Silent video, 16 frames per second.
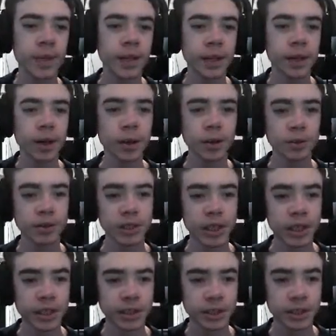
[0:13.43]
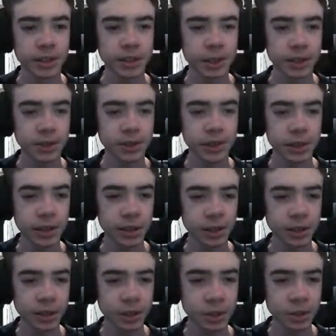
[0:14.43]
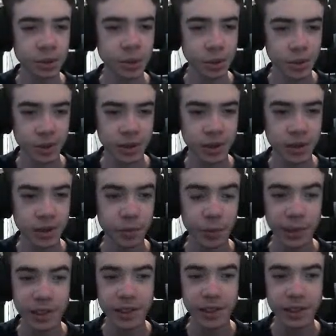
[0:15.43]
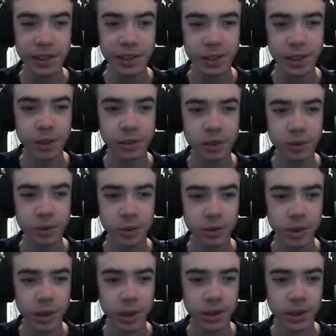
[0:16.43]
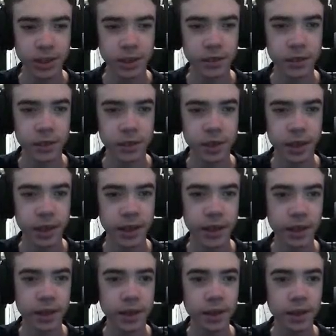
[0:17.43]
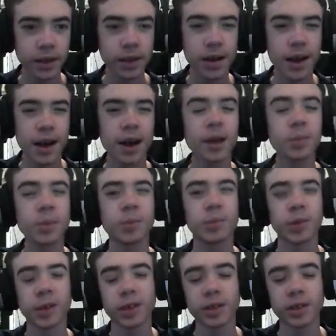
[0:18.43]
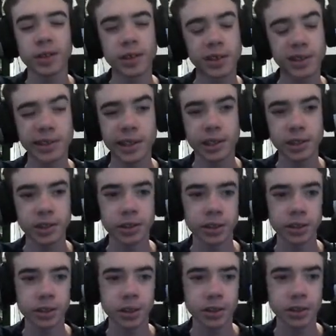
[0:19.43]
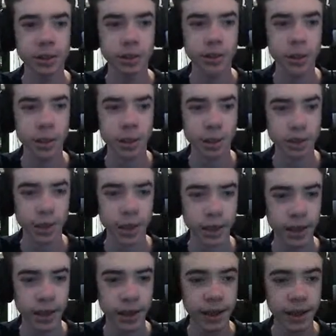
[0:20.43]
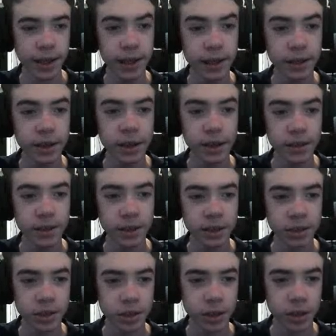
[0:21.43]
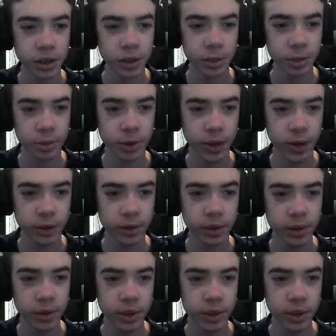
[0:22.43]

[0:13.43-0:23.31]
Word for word: All those challenges that you see on YouTube Shorts and stuff, but this isn't a YouTube Short because I feel like I'd be pretty good at these challenges. So uh, yeah, I cannot touch the color brown.